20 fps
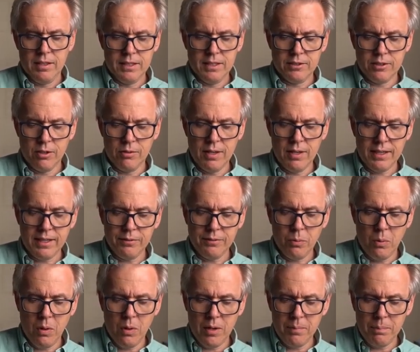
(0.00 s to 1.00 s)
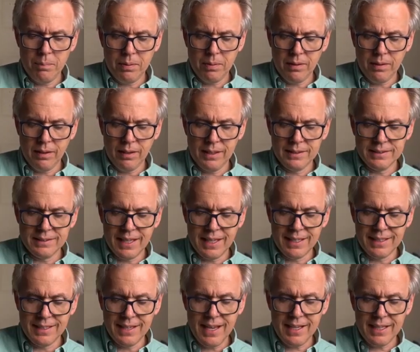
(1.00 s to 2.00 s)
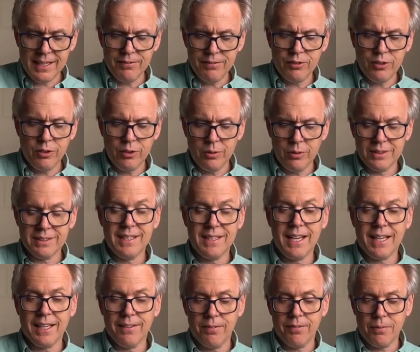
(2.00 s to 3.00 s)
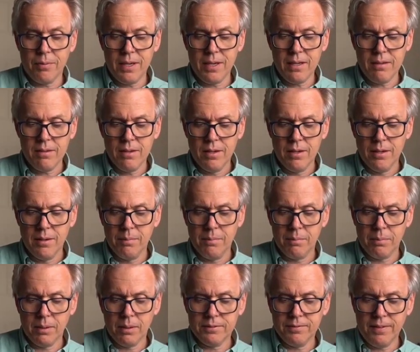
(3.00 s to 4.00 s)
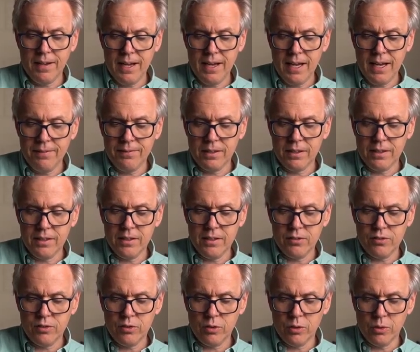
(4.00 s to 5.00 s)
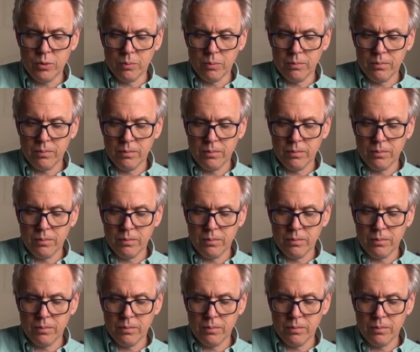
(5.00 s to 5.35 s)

So -1 plus a -2 is -3 plus 5 is 2.